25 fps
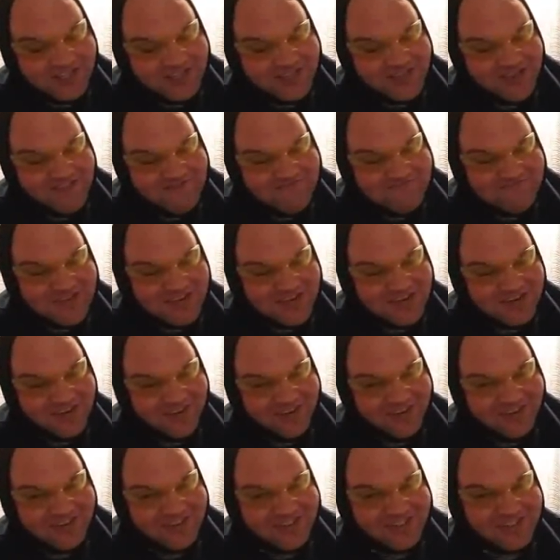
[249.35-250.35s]
to them
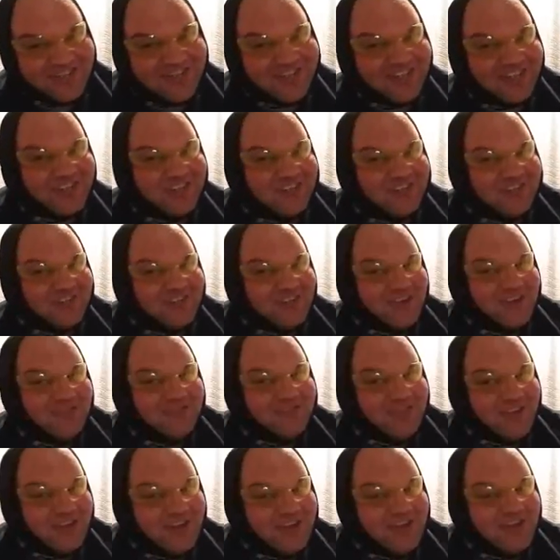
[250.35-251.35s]
because, you
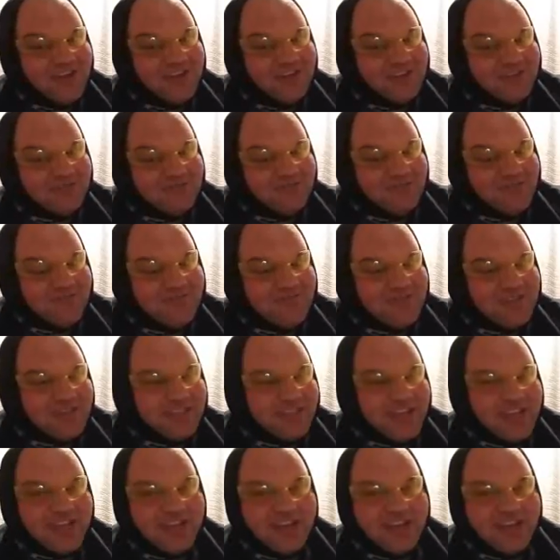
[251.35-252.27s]
know, they're nice women.